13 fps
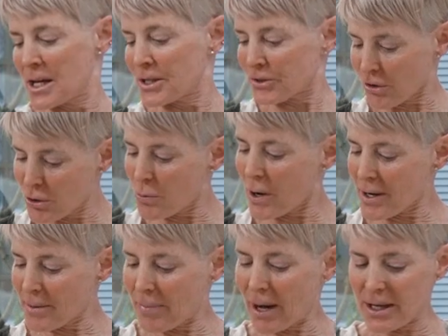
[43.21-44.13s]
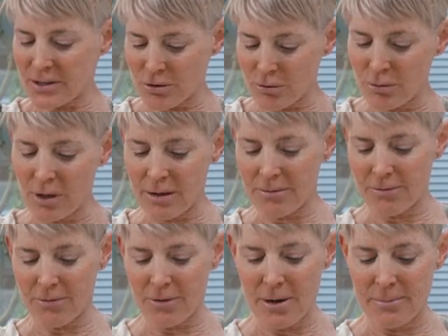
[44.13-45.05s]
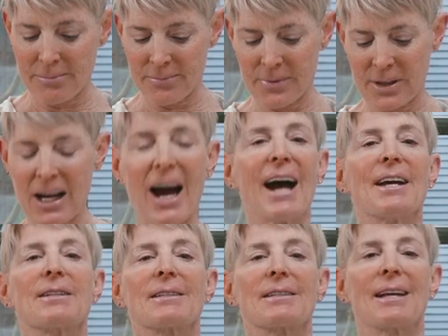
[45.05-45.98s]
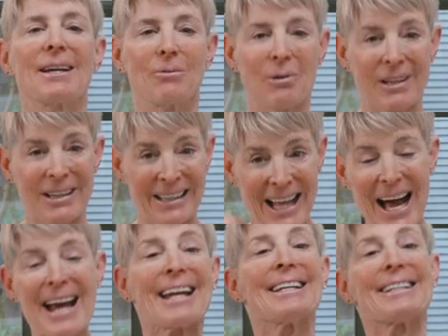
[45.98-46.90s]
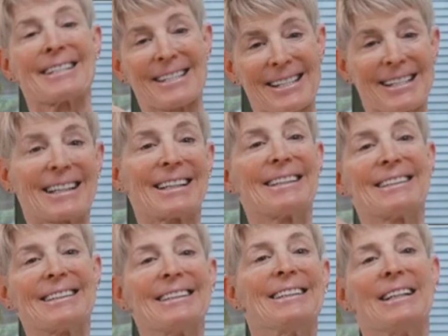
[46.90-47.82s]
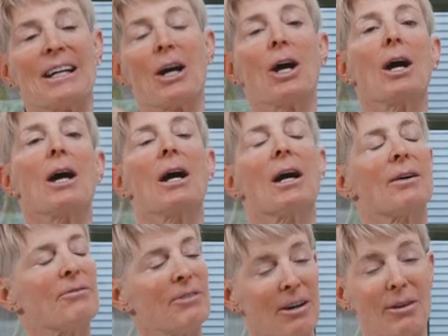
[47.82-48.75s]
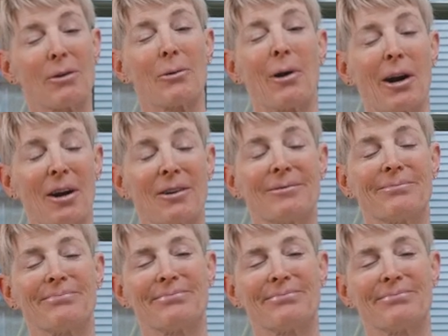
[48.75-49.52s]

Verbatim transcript: So you want to buy tuna from guys with lines. Very rare.